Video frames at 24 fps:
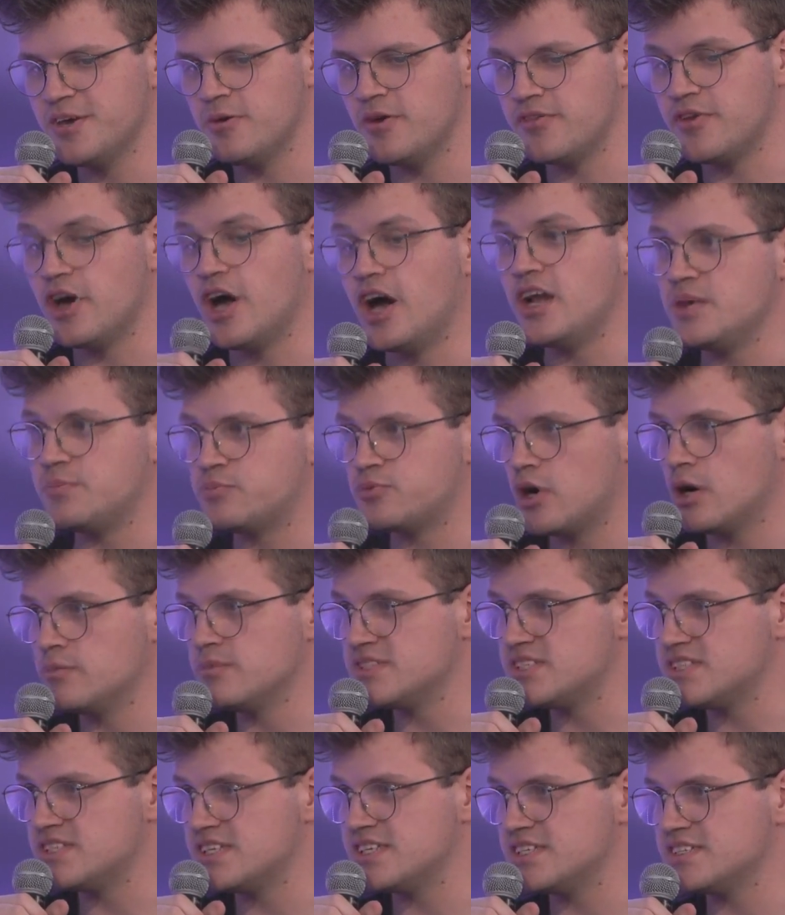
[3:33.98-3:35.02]
early
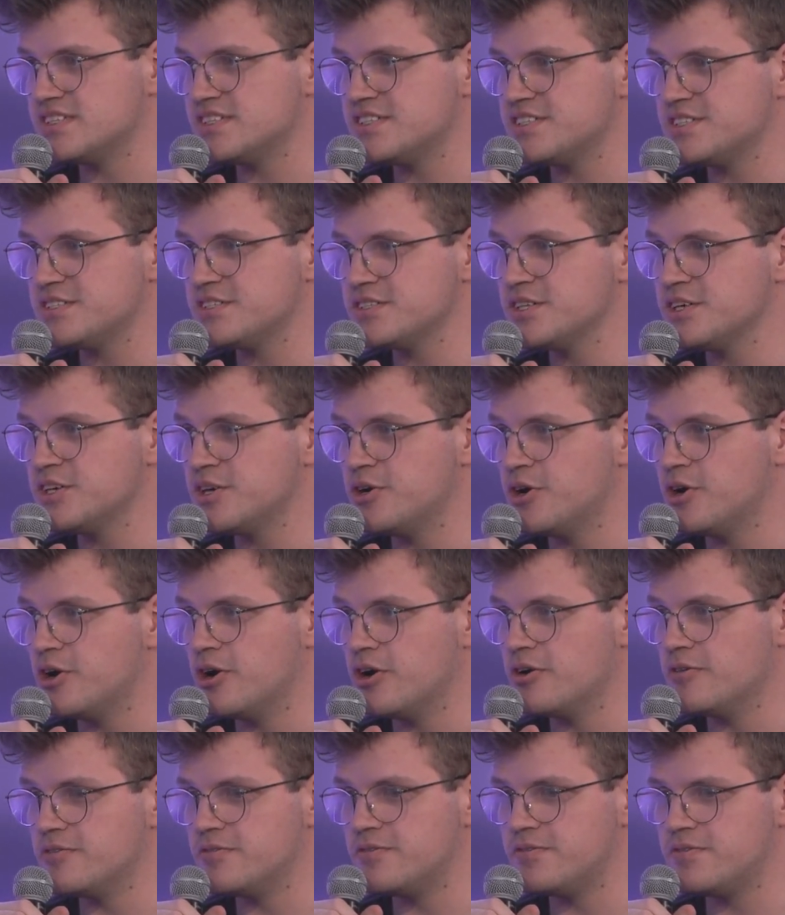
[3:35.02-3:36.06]
promises
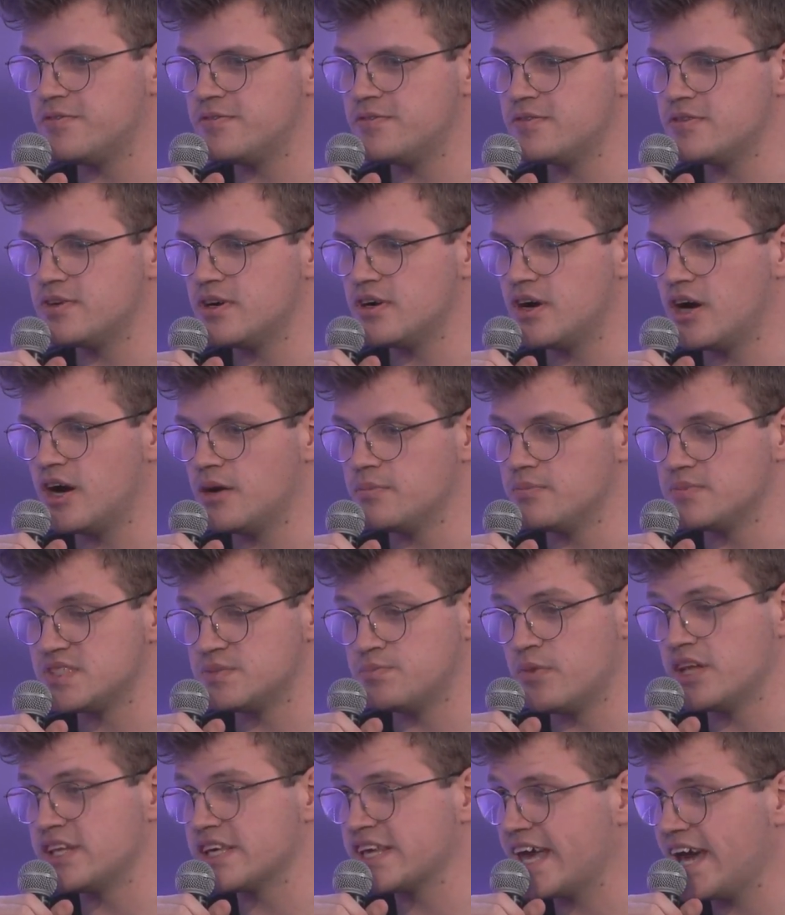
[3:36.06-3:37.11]
of
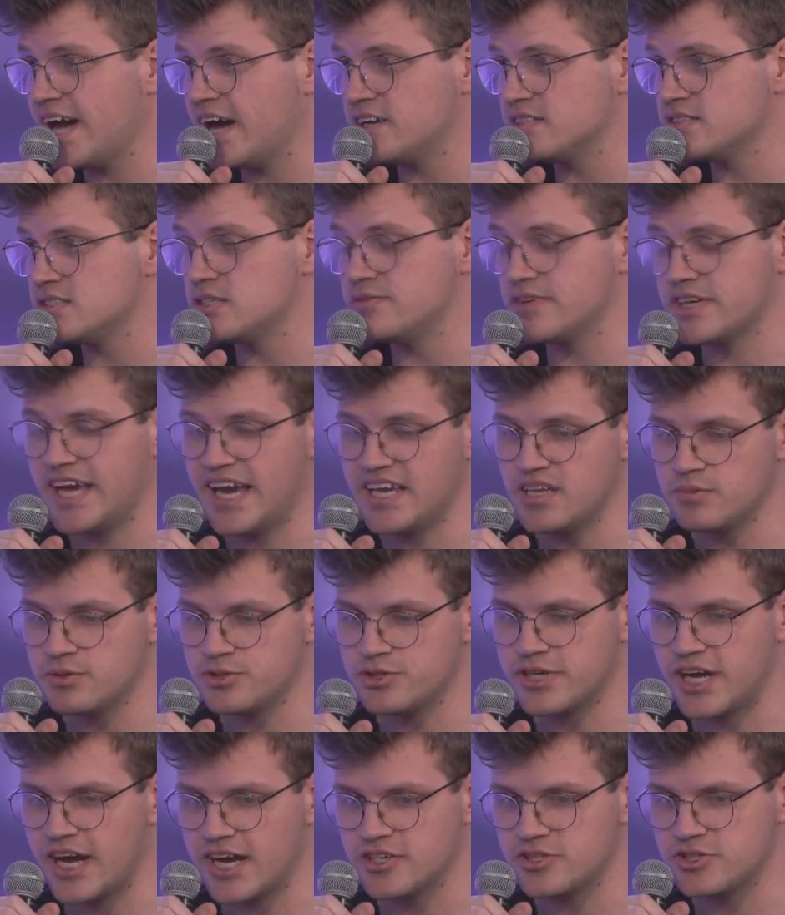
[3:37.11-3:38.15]
smart accounts of account
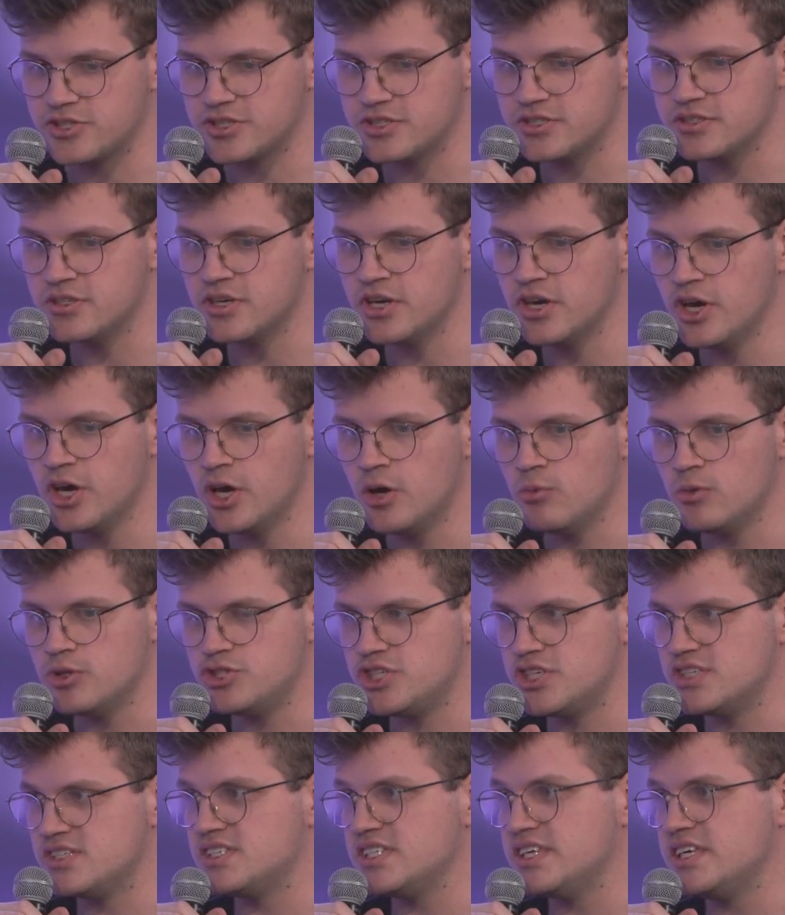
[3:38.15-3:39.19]
abstraction,
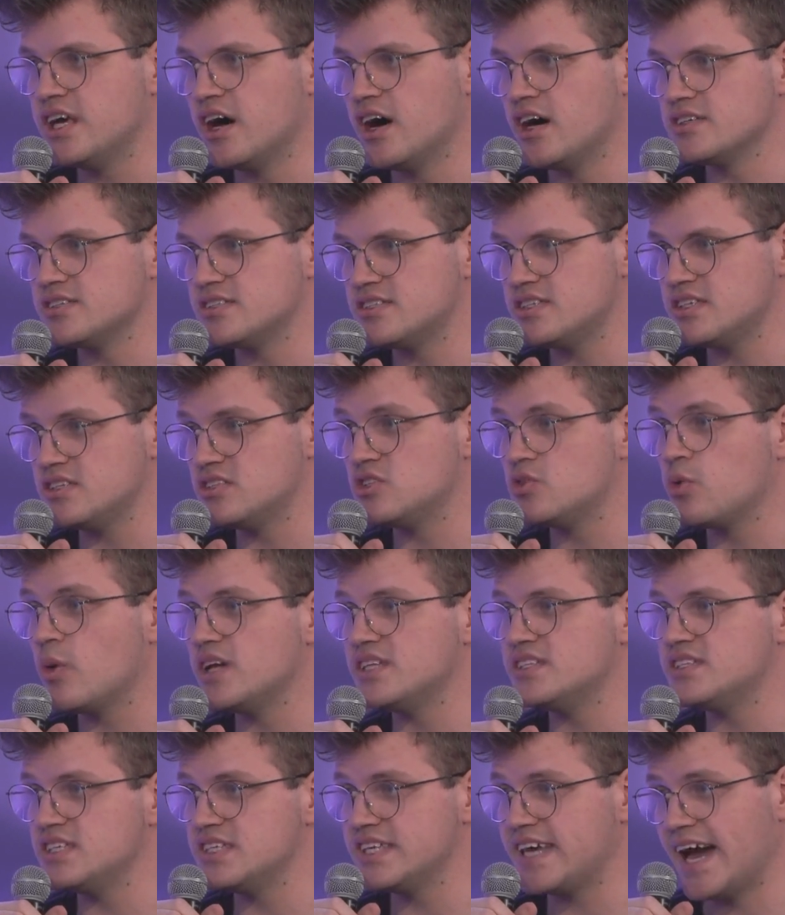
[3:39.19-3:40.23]
which is
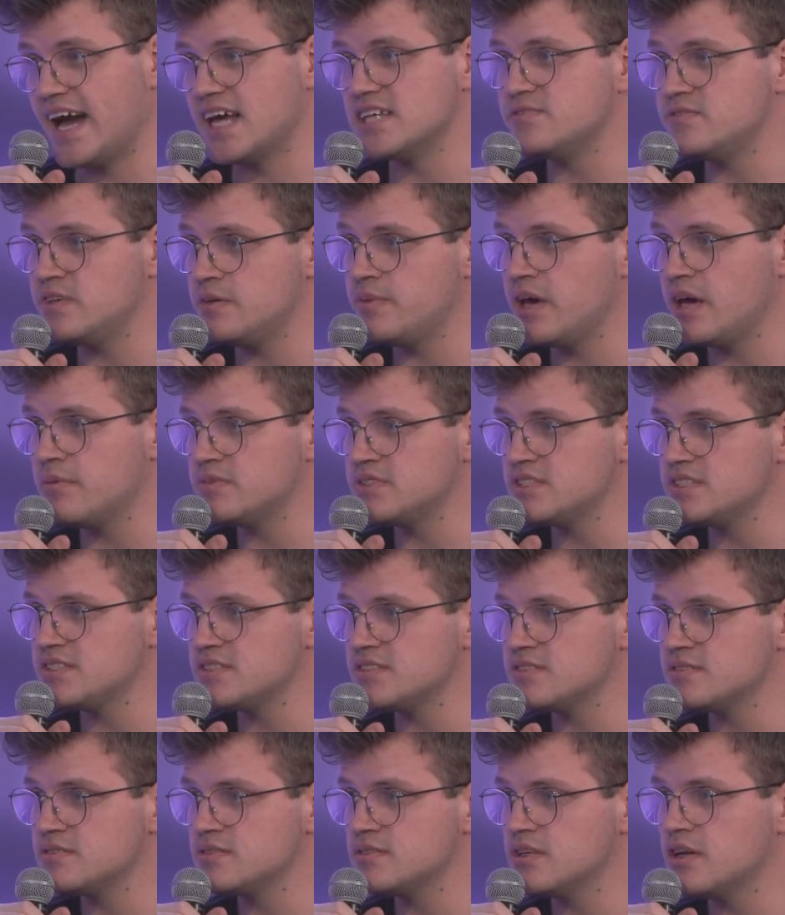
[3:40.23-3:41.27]
ERC-20 gas fee
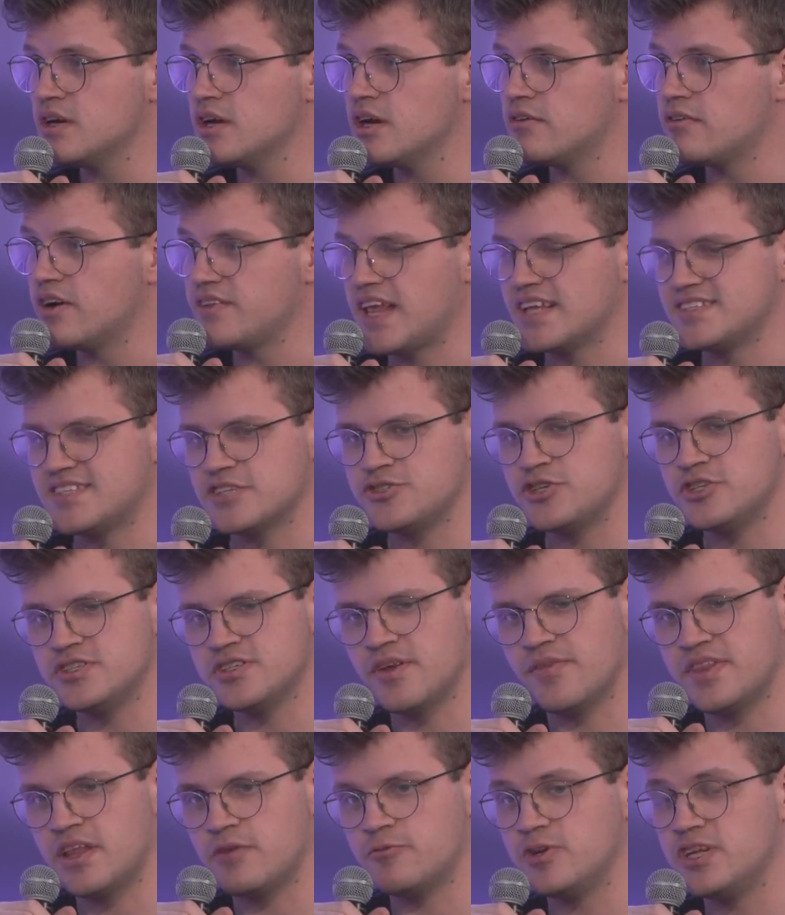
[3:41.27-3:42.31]
payments. Right, that's actually
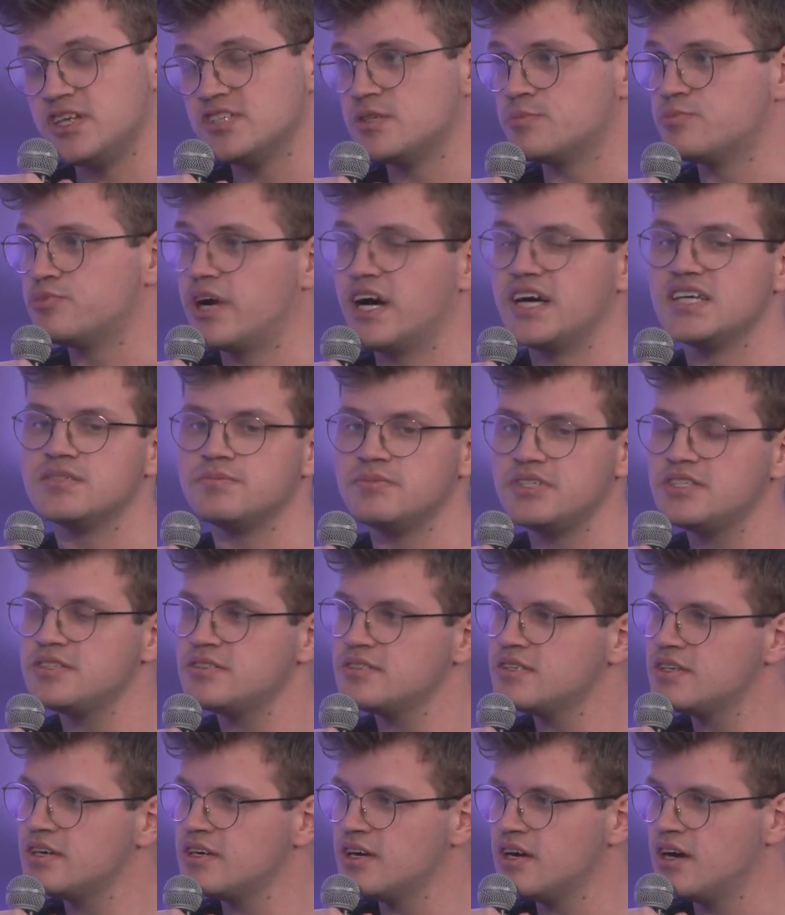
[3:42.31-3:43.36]
something that really surprised me
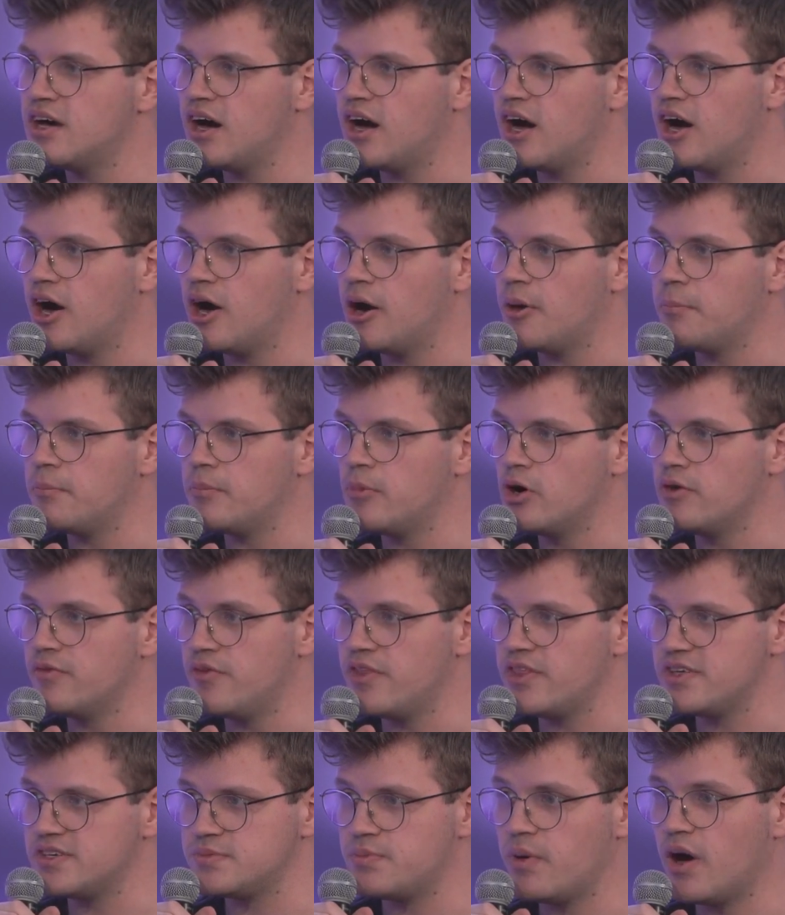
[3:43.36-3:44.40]
over
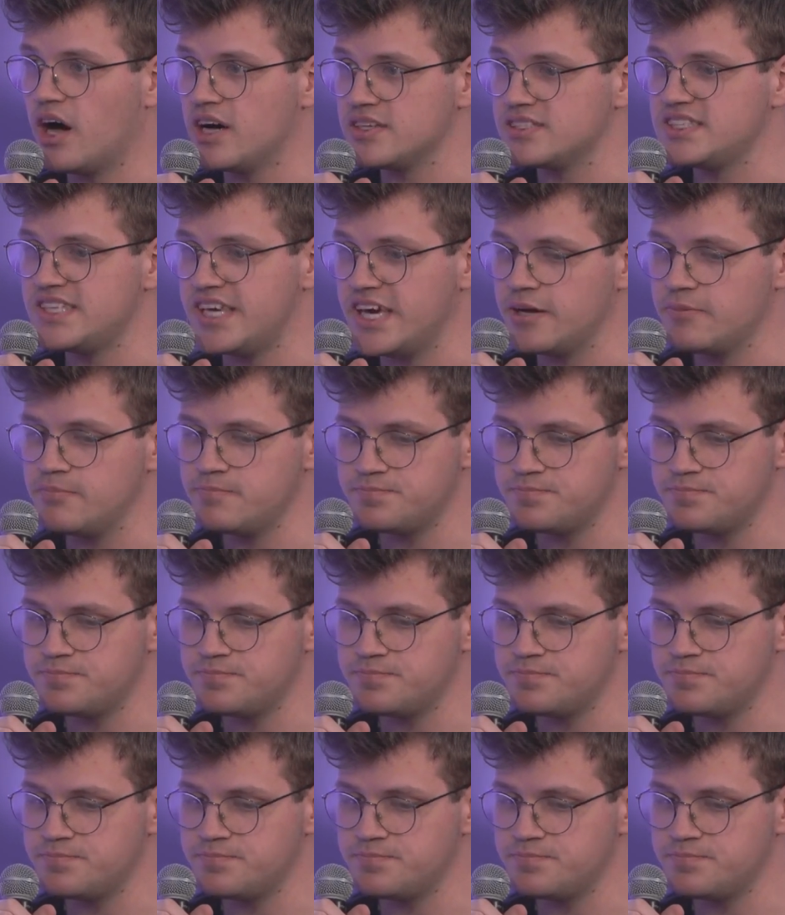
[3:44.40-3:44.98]
this past year.